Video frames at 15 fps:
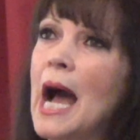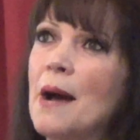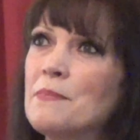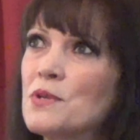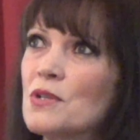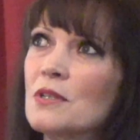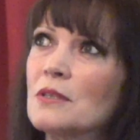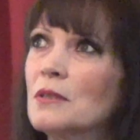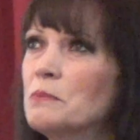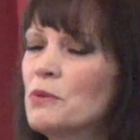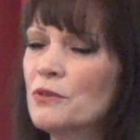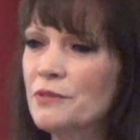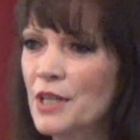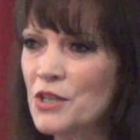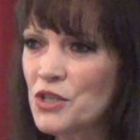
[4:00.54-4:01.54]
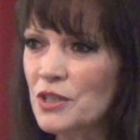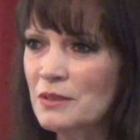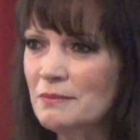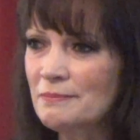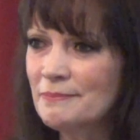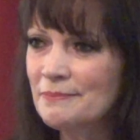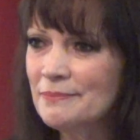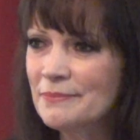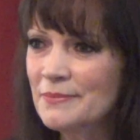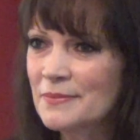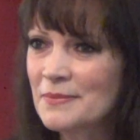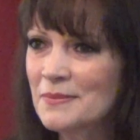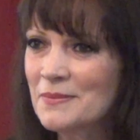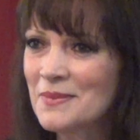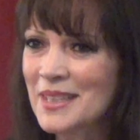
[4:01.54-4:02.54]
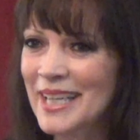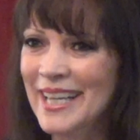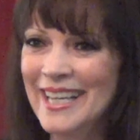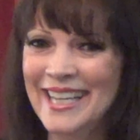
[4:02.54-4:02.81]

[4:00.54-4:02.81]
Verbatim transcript: absolute perfection. he thought